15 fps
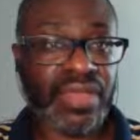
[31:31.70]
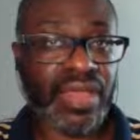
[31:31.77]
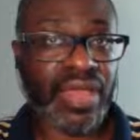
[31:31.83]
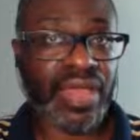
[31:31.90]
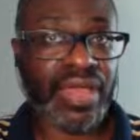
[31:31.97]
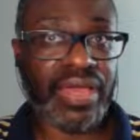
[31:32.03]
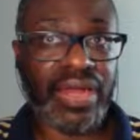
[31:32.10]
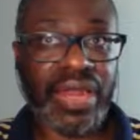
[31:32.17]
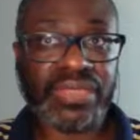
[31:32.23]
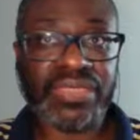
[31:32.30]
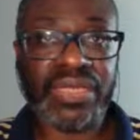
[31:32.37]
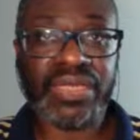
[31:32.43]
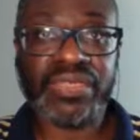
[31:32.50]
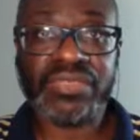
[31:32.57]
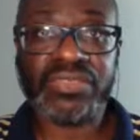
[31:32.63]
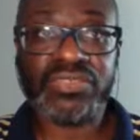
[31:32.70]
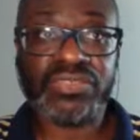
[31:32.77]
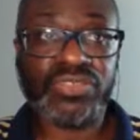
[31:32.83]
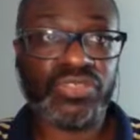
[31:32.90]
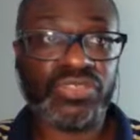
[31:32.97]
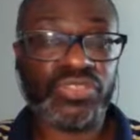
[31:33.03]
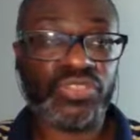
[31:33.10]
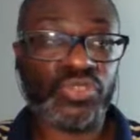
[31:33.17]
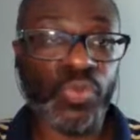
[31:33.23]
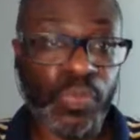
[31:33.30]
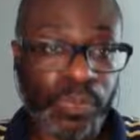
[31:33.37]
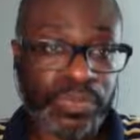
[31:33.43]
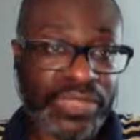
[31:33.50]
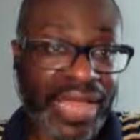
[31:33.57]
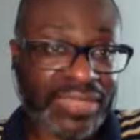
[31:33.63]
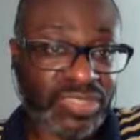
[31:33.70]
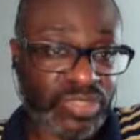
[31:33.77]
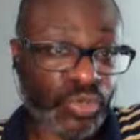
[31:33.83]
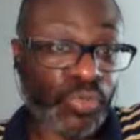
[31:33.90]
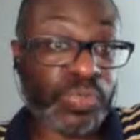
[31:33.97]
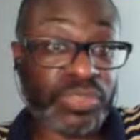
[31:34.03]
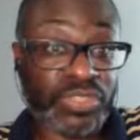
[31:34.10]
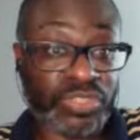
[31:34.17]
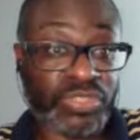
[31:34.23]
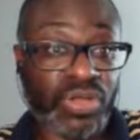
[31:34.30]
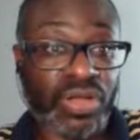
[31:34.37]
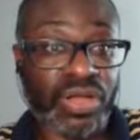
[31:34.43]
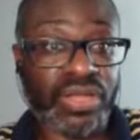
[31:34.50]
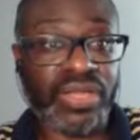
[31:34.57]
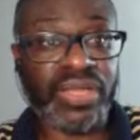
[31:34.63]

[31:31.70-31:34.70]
And I think that's superstar.